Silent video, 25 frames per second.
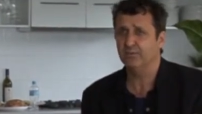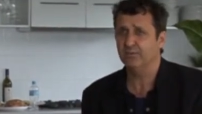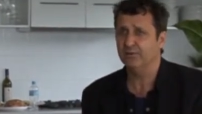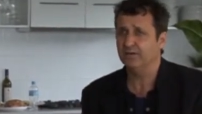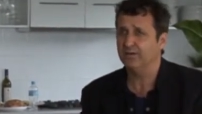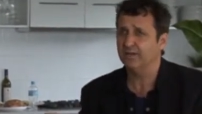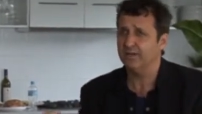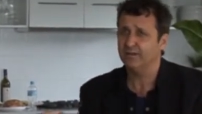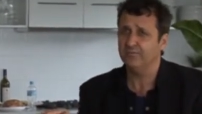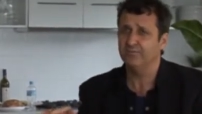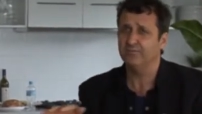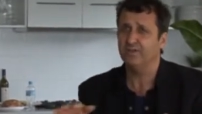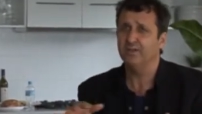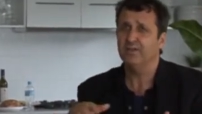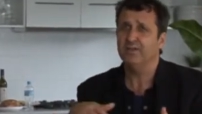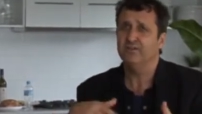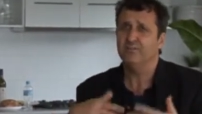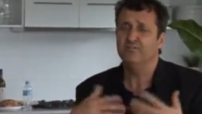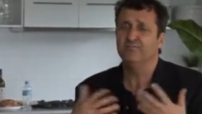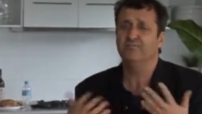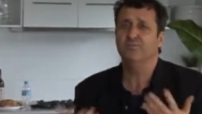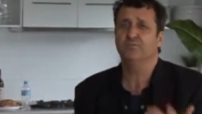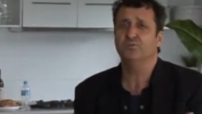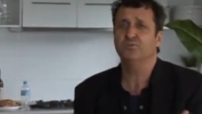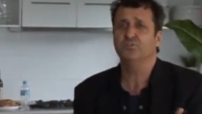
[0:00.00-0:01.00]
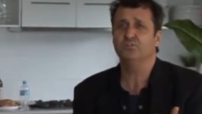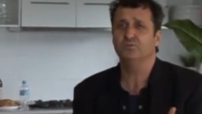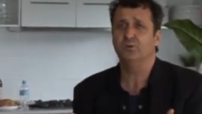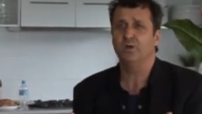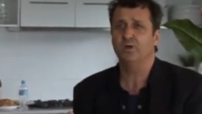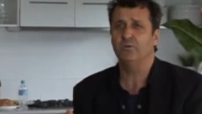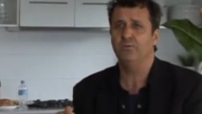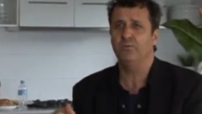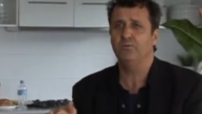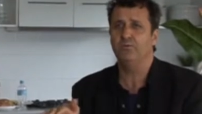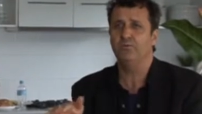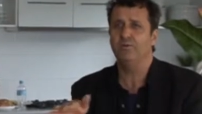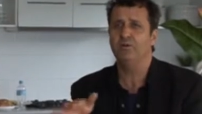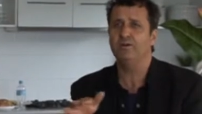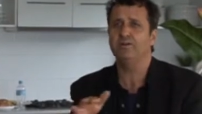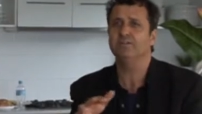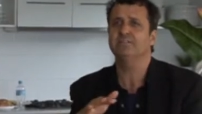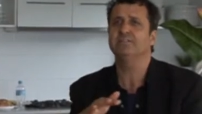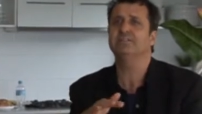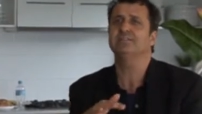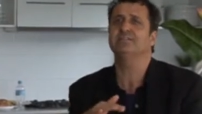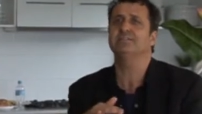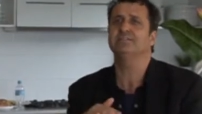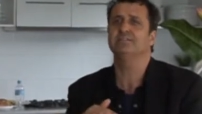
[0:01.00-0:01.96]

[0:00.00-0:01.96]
Would love in feng shui we really